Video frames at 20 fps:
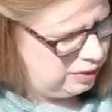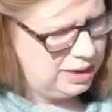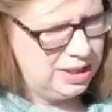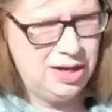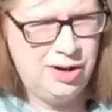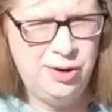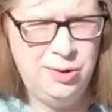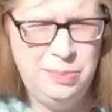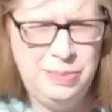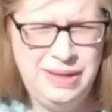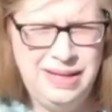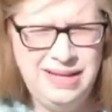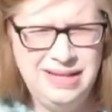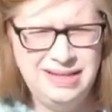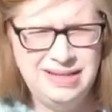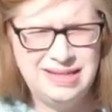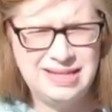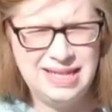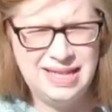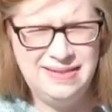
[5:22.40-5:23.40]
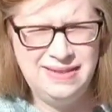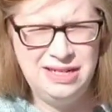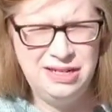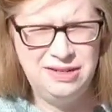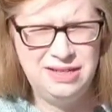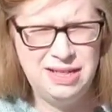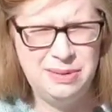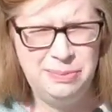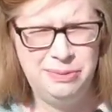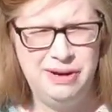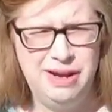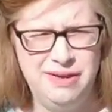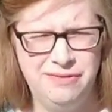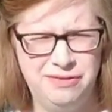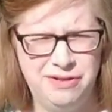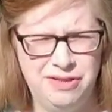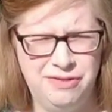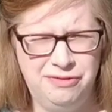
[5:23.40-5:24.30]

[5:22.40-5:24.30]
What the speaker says: the armpits, and then you separate for